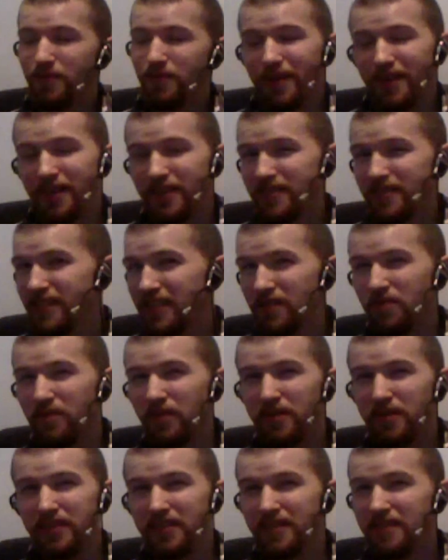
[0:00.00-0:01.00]
wow, it's like,
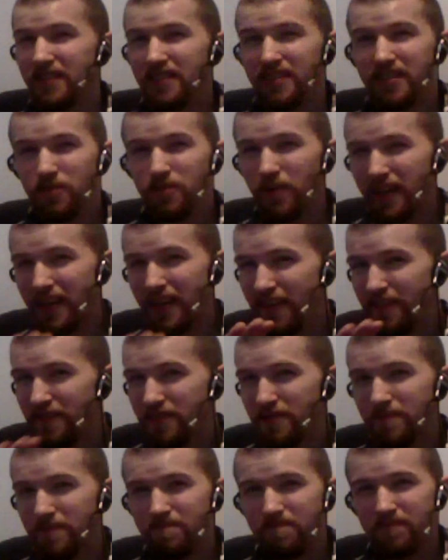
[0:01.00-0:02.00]
really, this is what
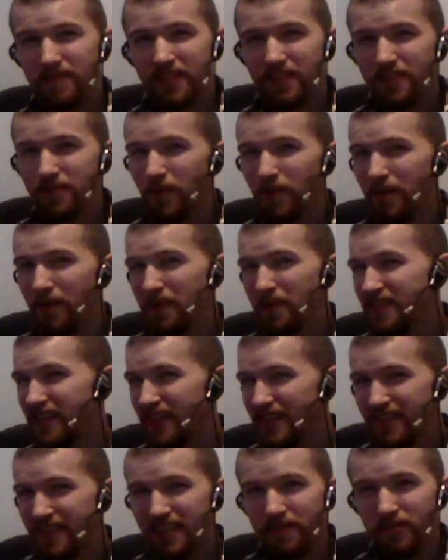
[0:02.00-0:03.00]
I'm gonna say
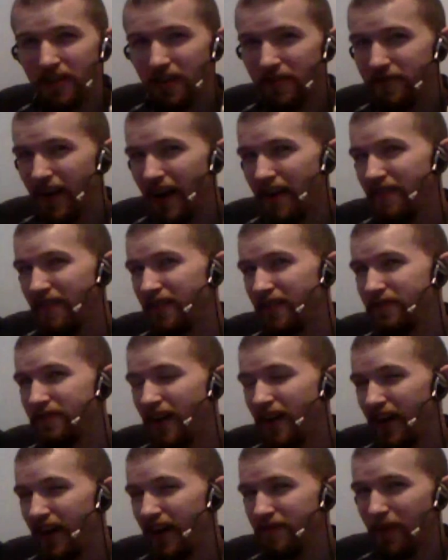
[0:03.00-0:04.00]
this gives it a 5 out of
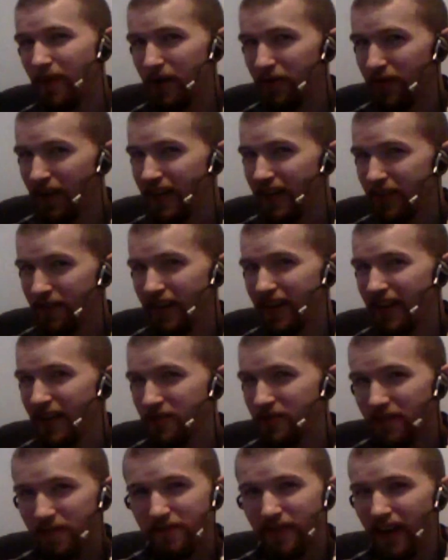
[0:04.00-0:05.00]
5. My rating right now
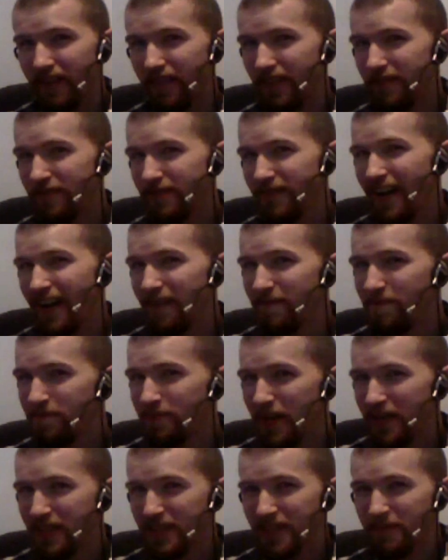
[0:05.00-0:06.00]
is a 5 out of 5,
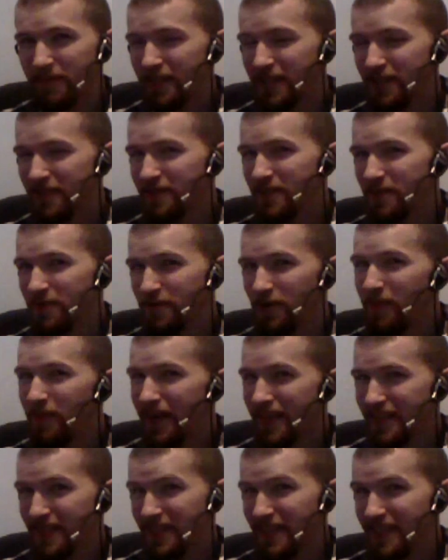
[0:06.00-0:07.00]
basically because of this
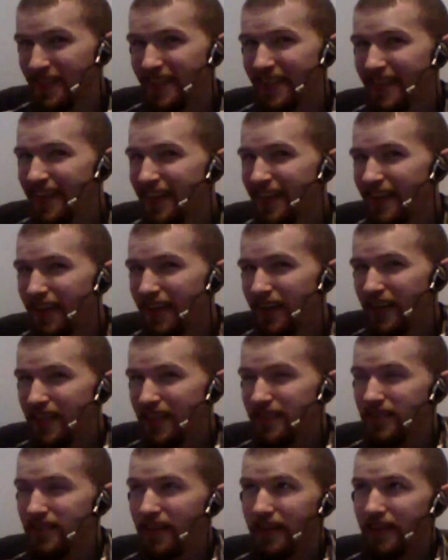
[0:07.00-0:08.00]
romance scene.
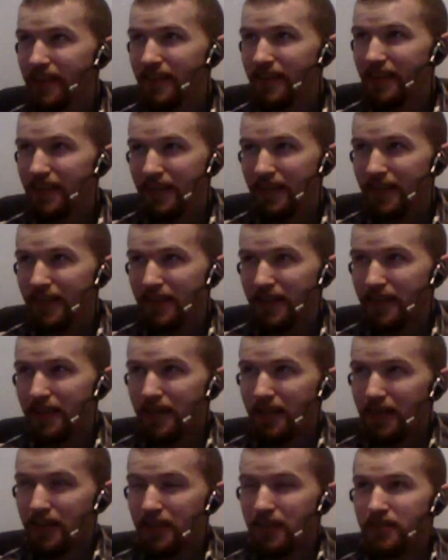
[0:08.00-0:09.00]
She's like,
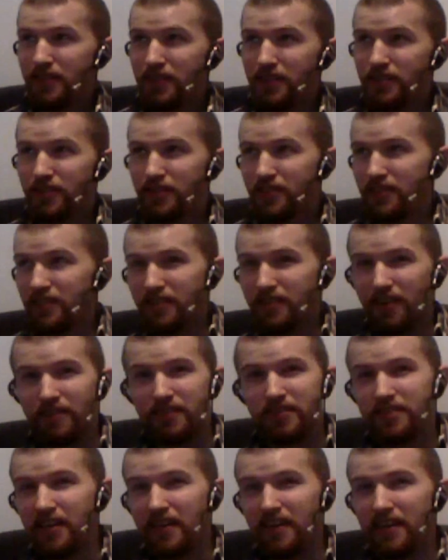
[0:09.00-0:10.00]
she's on
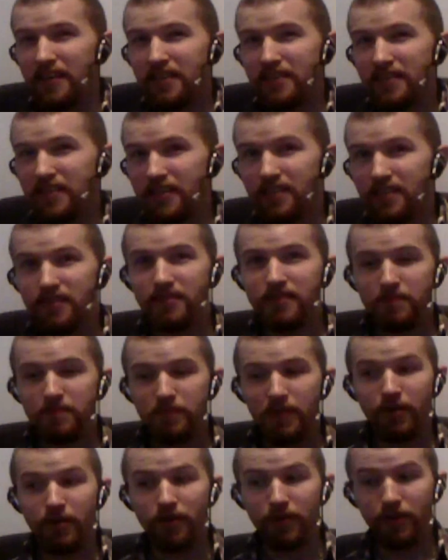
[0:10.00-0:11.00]
the sand, he's
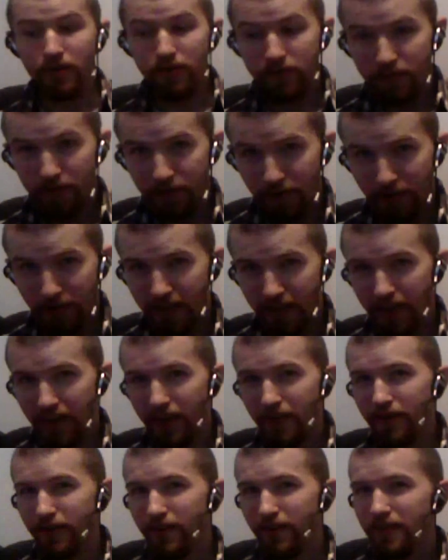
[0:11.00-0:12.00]
peering over, looking
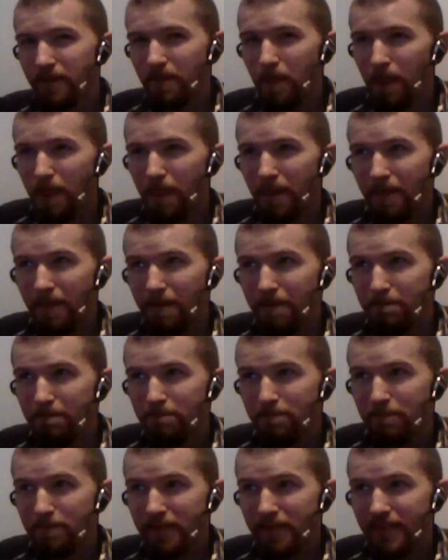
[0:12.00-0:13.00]
at her.
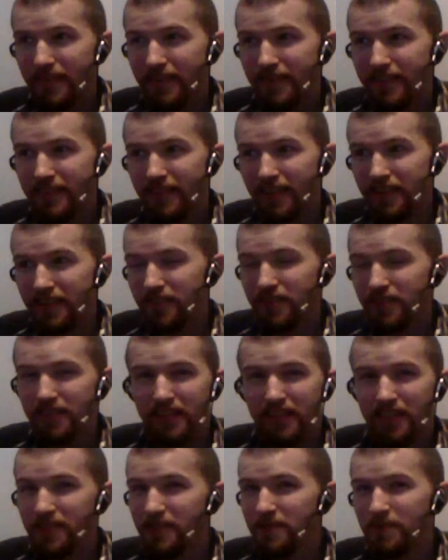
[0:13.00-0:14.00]
It's like,
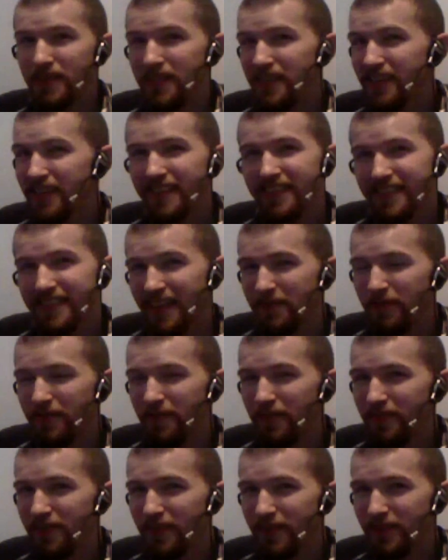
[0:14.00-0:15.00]
just kiss me, type
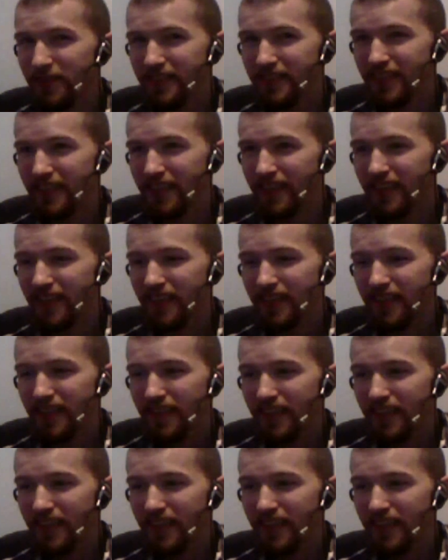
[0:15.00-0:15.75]
of a feel. It's like